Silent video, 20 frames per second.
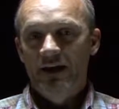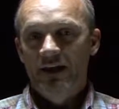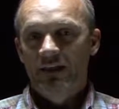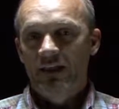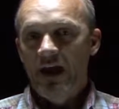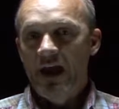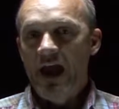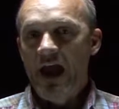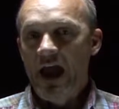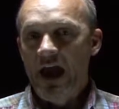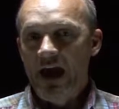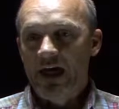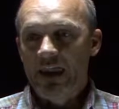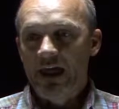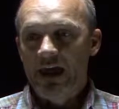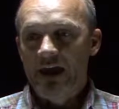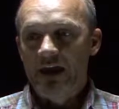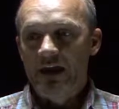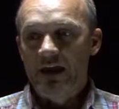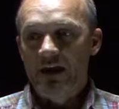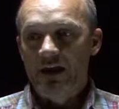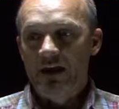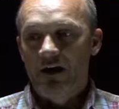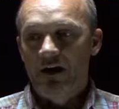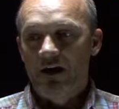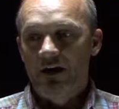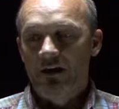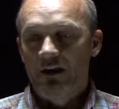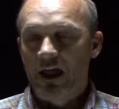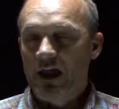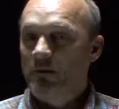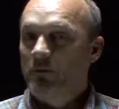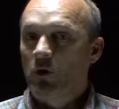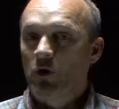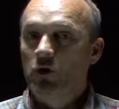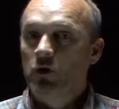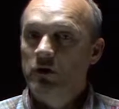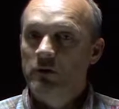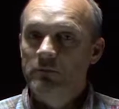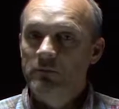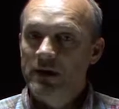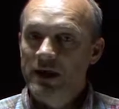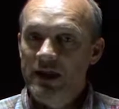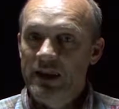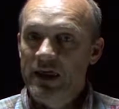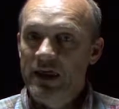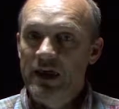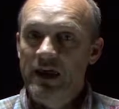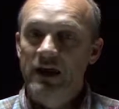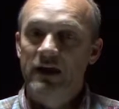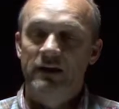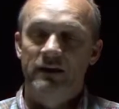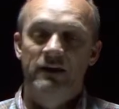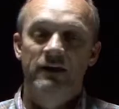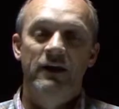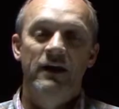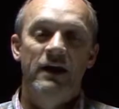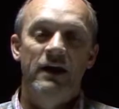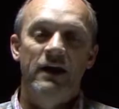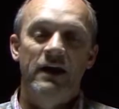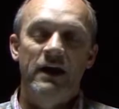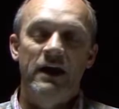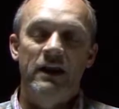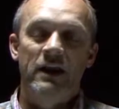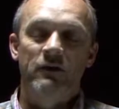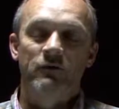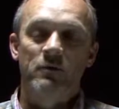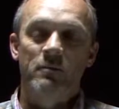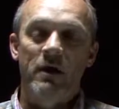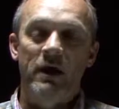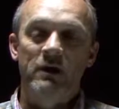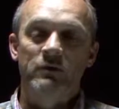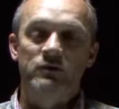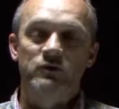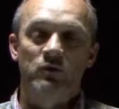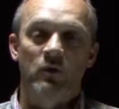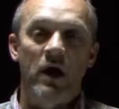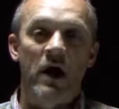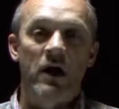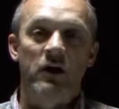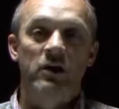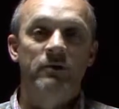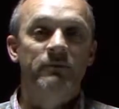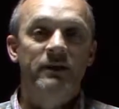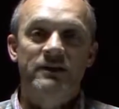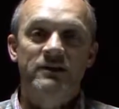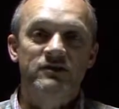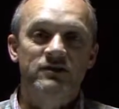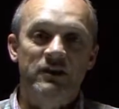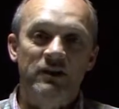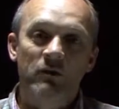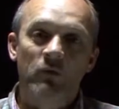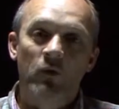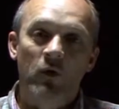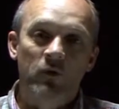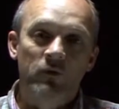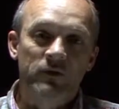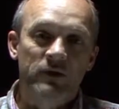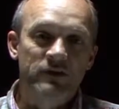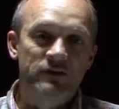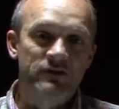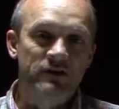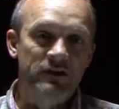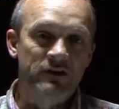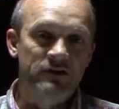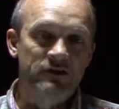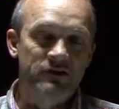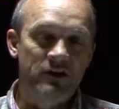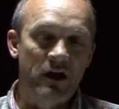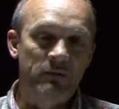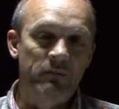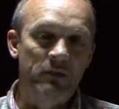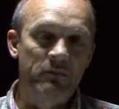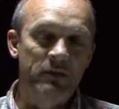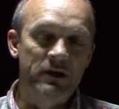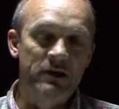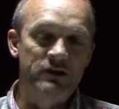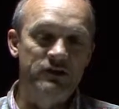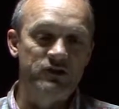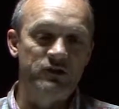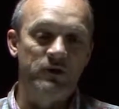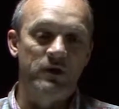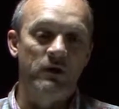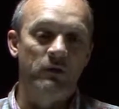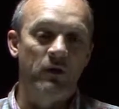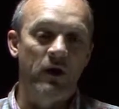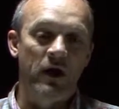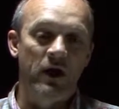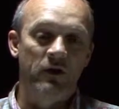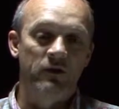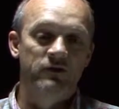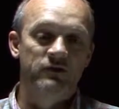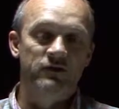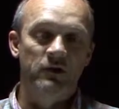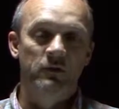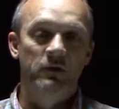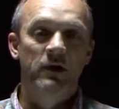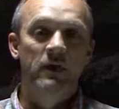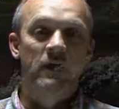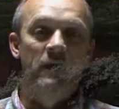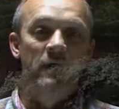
They had a neighborhood meeting, and everybody was riled up. They just didn't want this type of ministry around. So